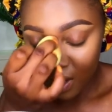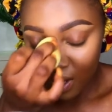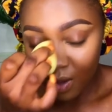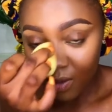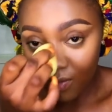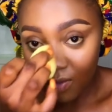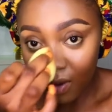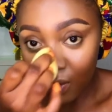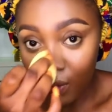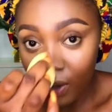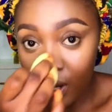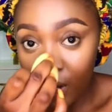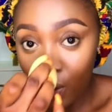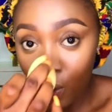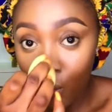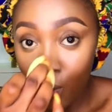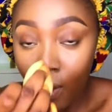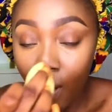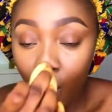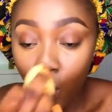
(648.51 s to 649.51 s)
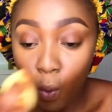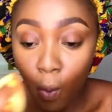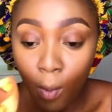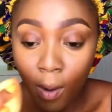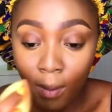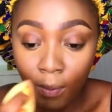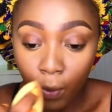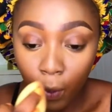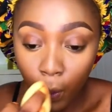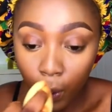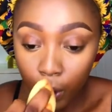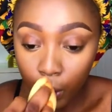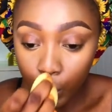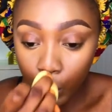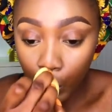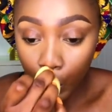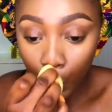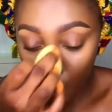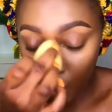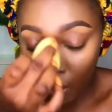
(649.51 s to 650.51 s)
In fact, when I go back home, I'm not going
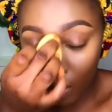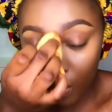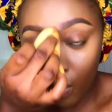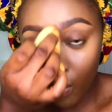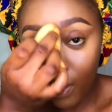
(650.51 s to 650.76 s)
to work,